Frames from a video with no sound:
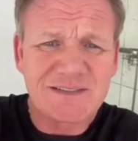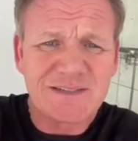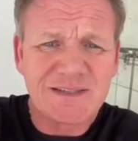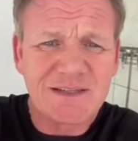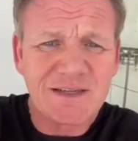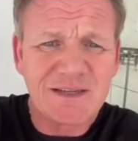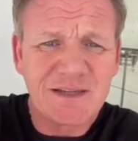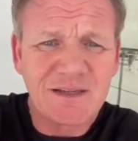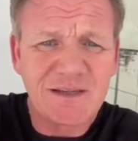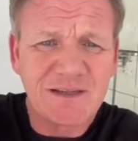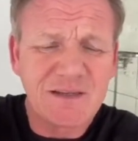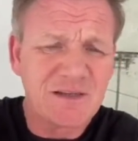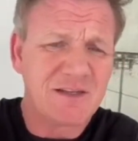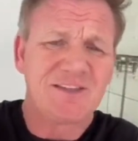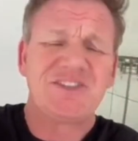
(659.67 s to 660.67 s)
Chili
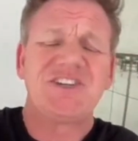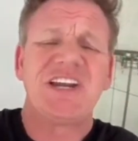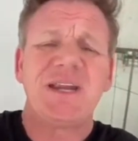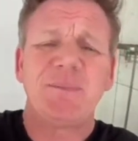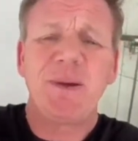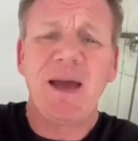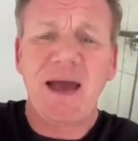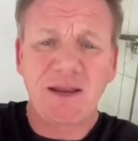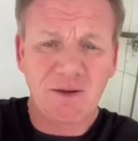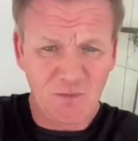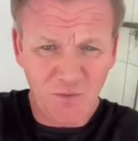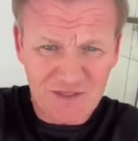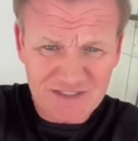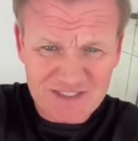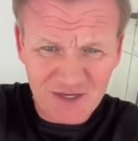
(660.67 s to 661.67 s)
powder. Chili powder? What
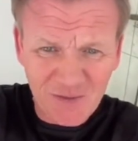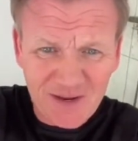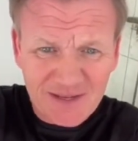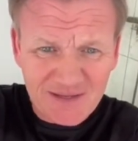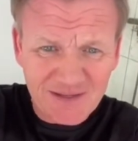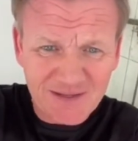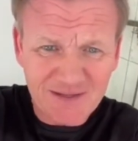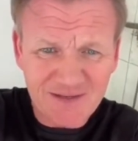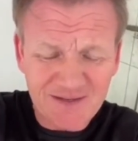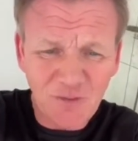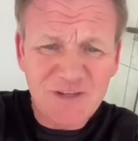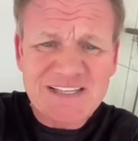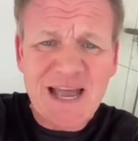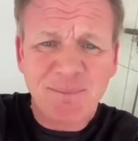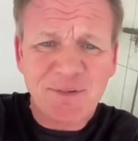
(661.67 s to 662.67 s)
are you doing?
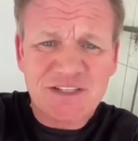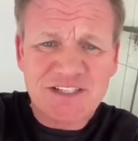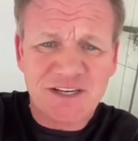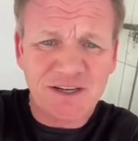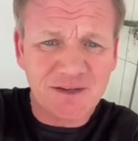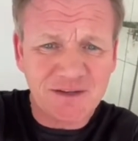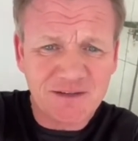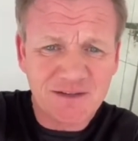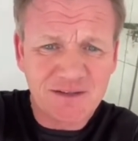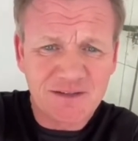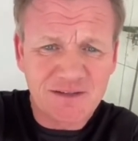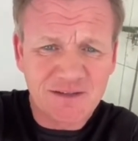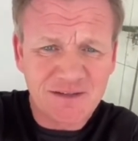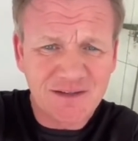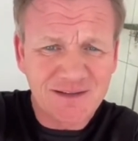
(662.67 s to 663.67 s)
What's happened to you?
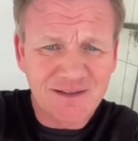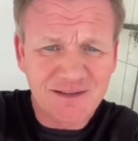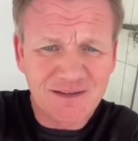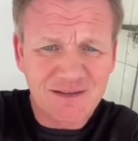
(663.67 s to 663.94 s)
Jelly.